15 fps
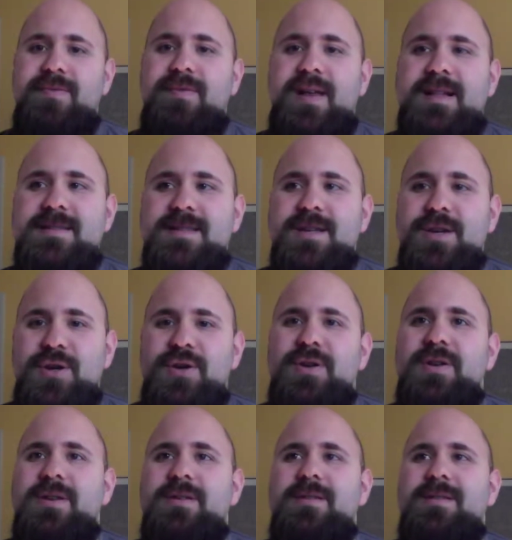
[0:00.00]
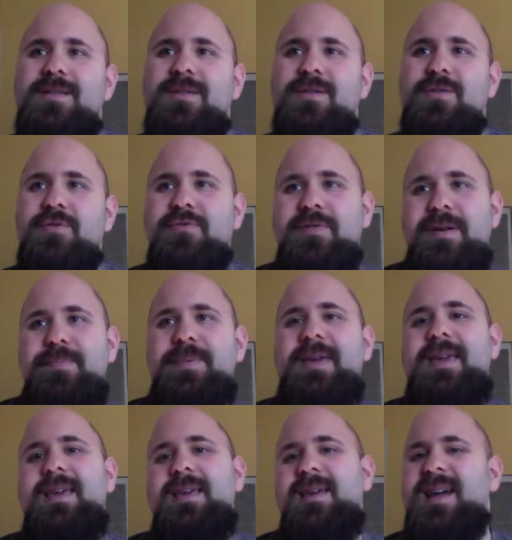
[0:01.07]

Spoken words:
that's a good, creepy,